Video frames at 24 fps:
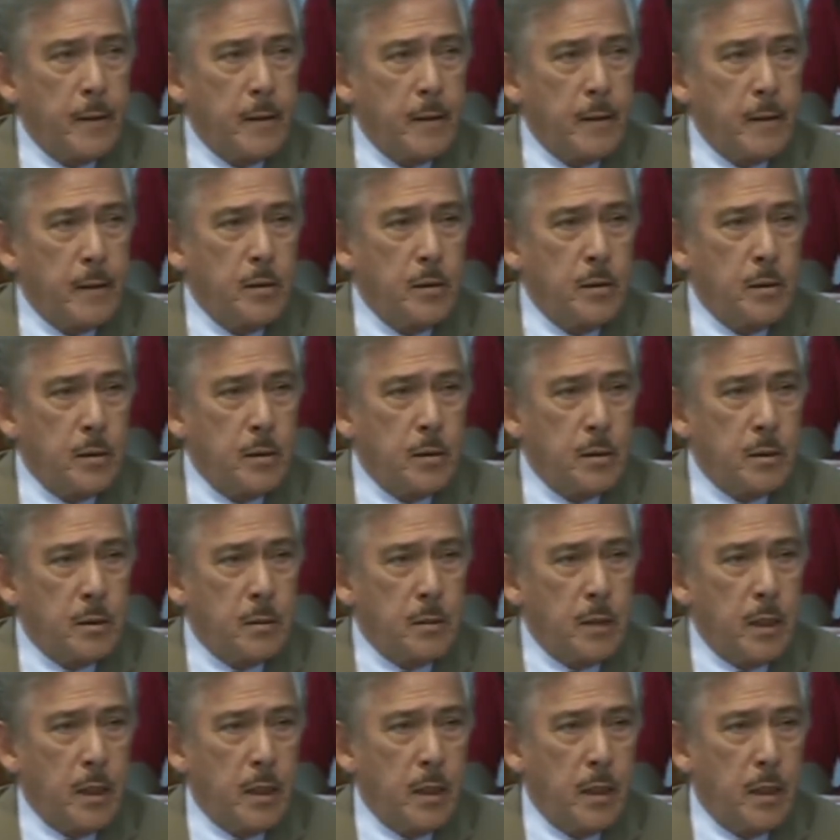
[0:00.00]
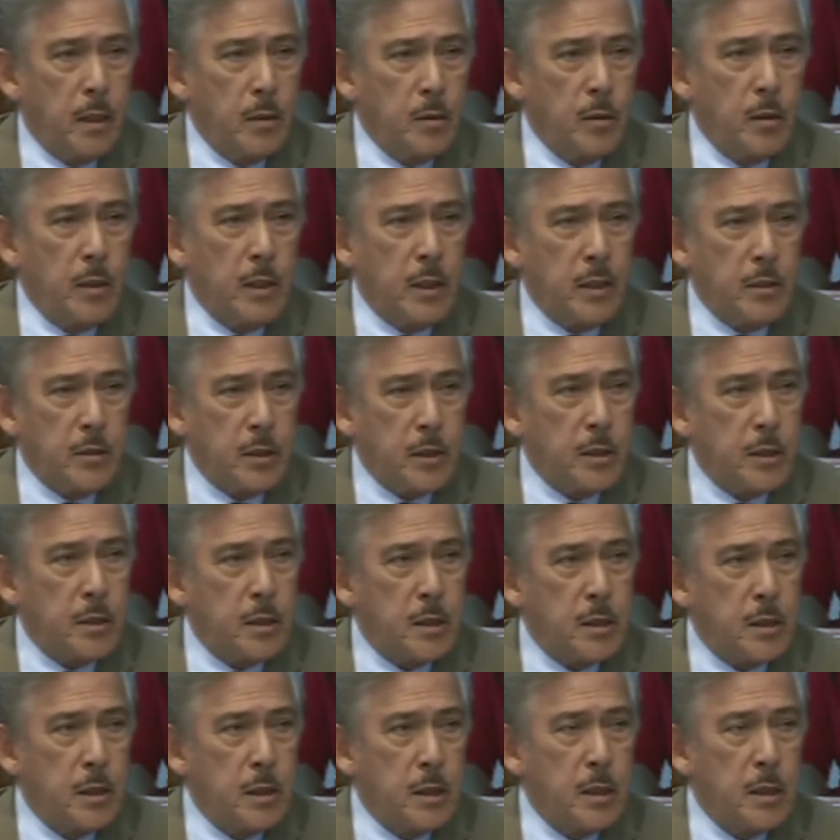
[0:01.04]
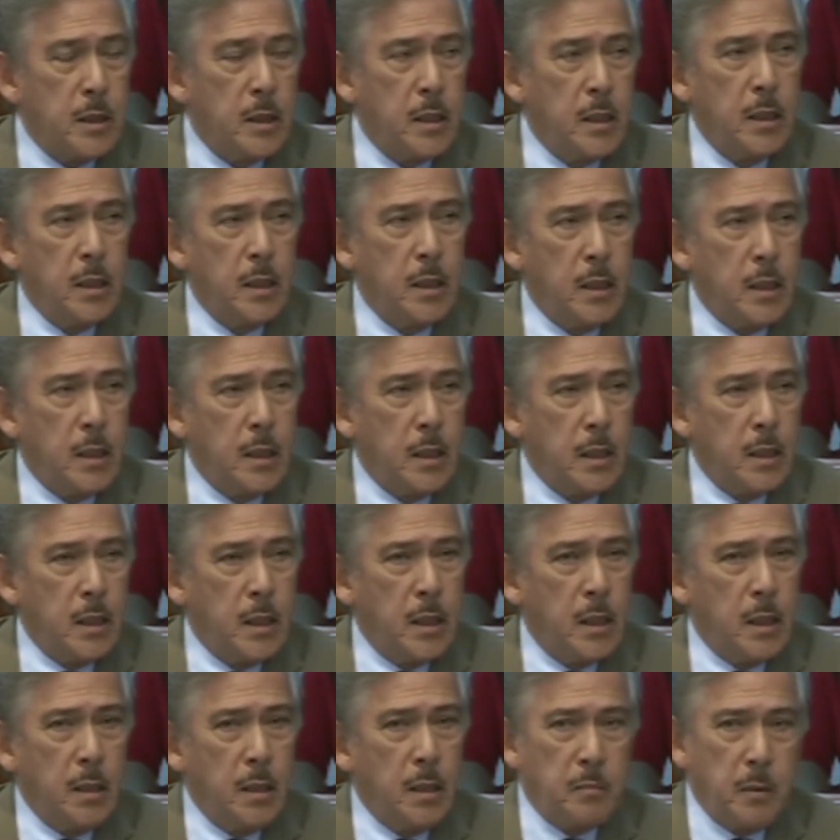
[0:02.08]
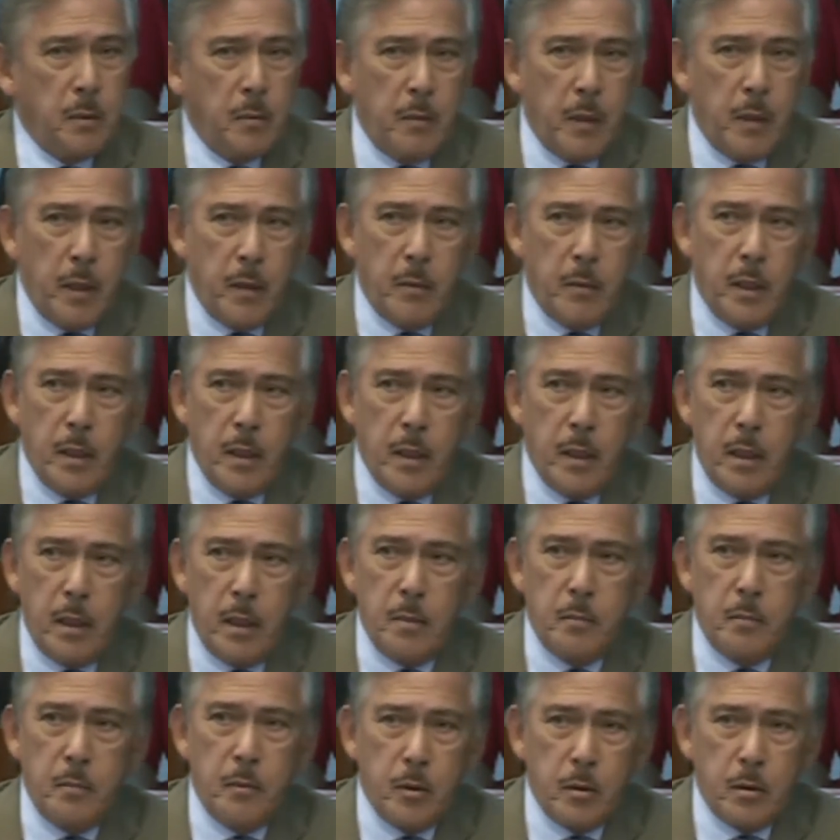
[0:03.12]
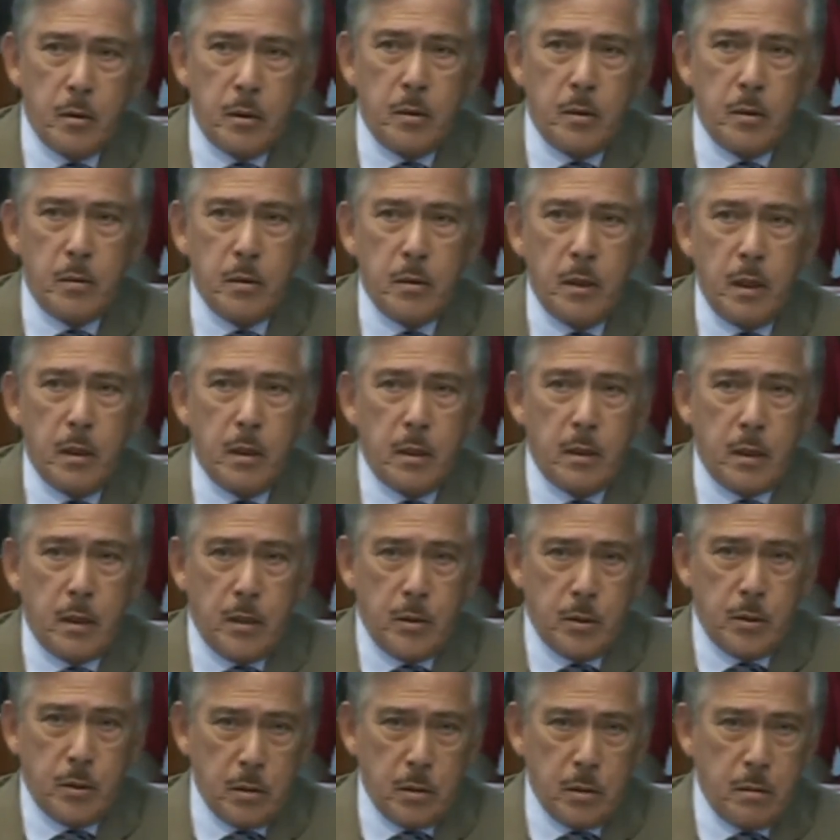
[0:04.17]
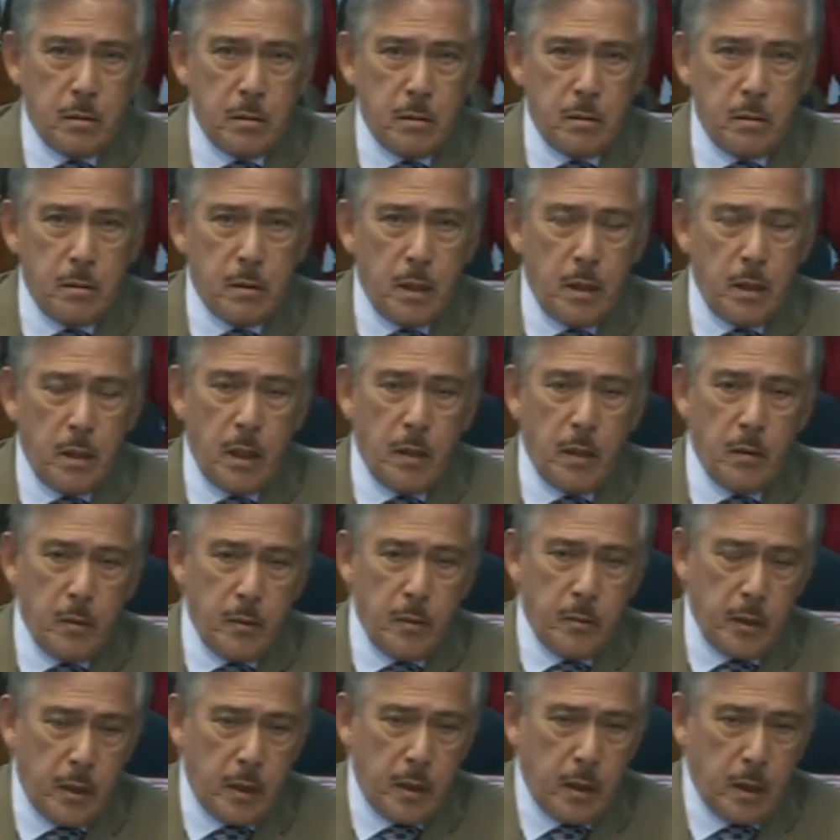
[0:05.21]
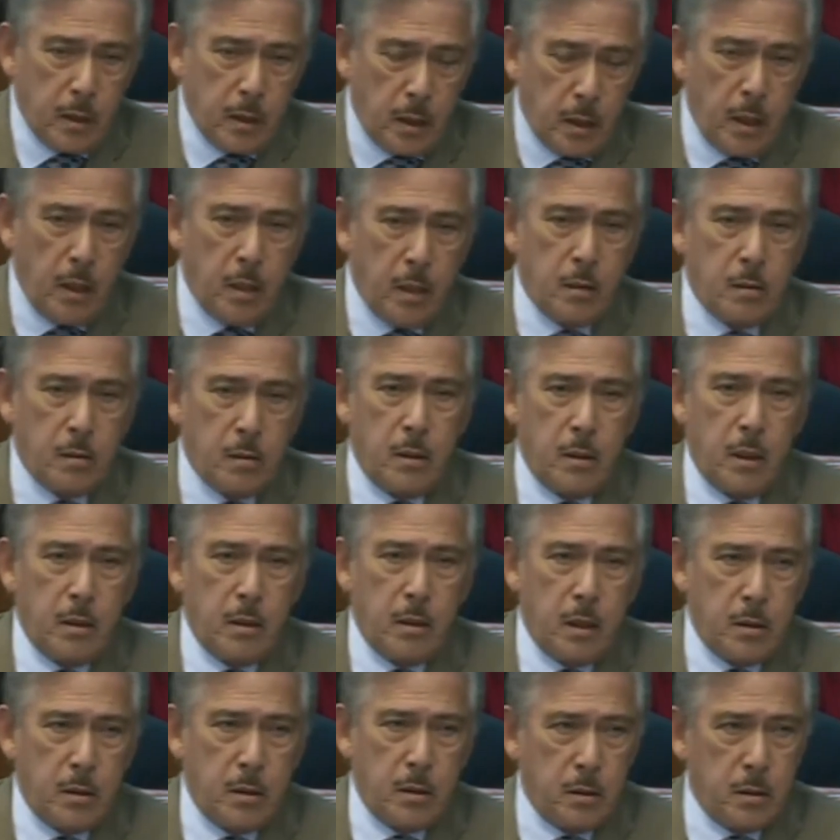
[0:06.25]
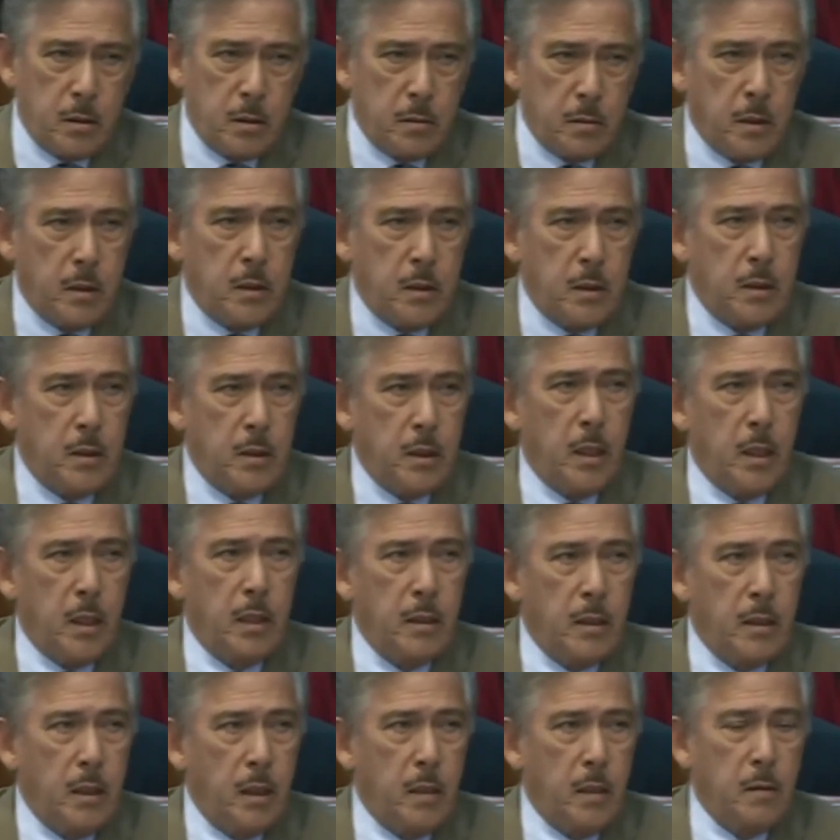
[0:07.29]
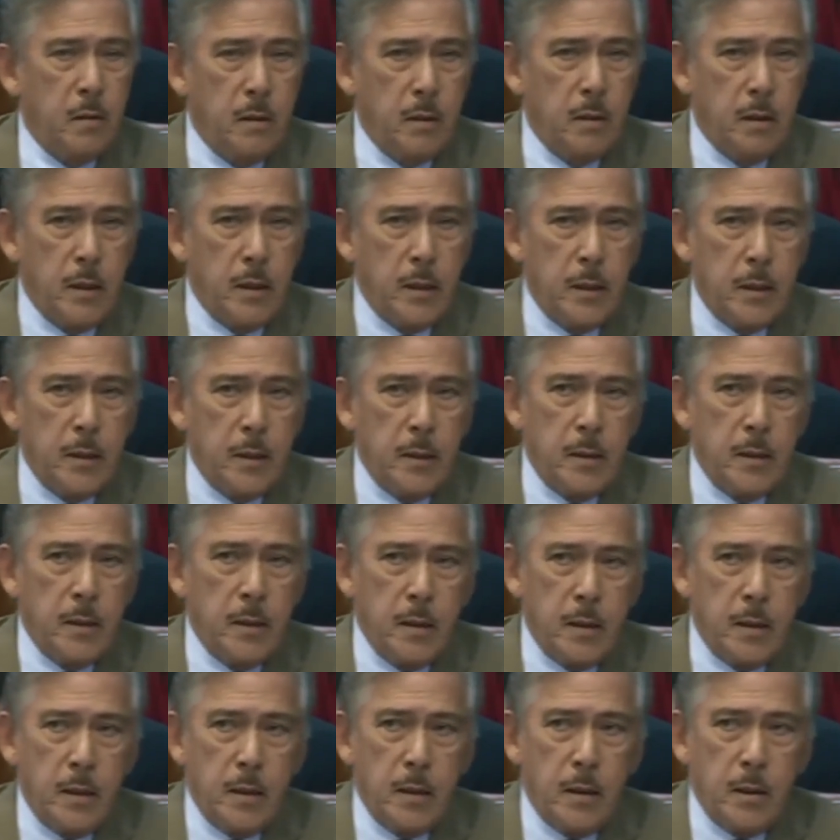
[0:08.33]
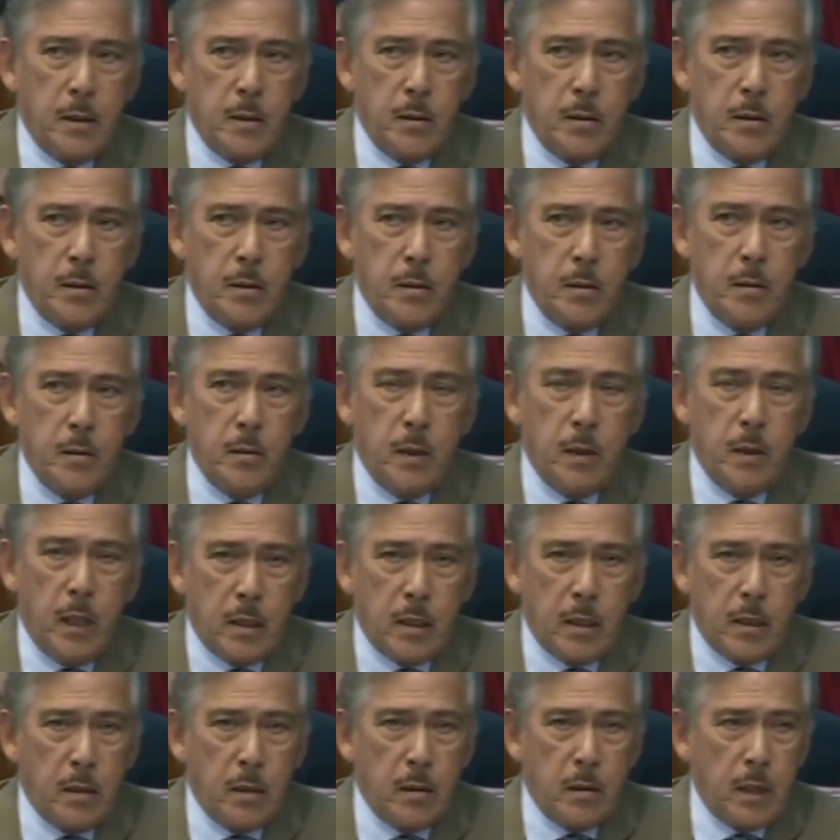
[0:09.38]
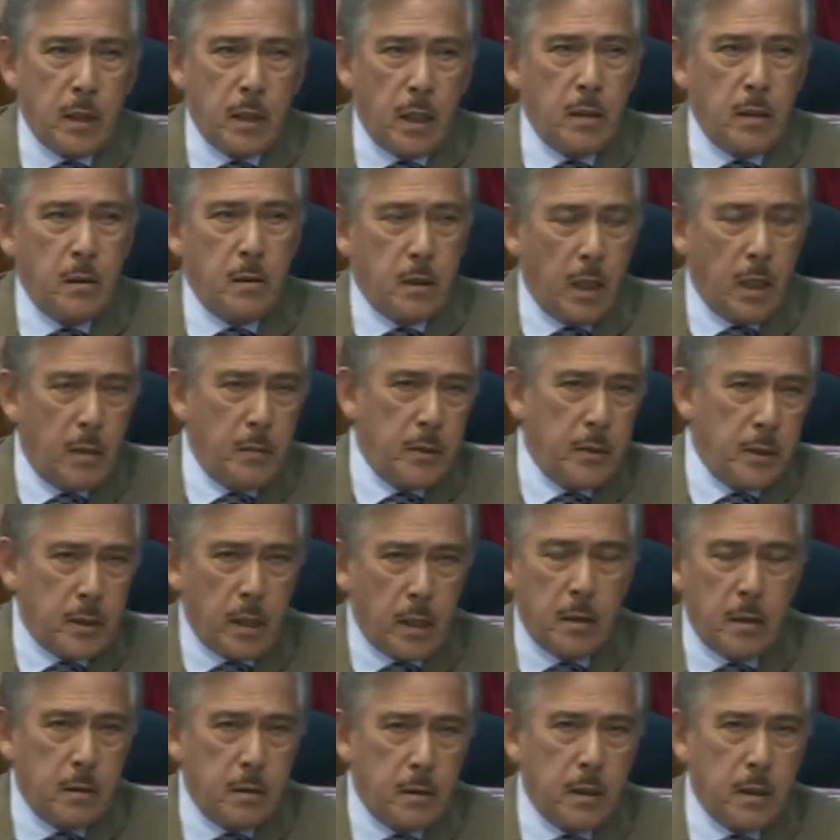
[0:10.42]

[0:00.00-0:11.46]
doon sa mga royalties. Ang problema, and I brought it to their attention, and I will bring it again to the attention of the DTI now. Noong araw, tayo, gamit tayo ng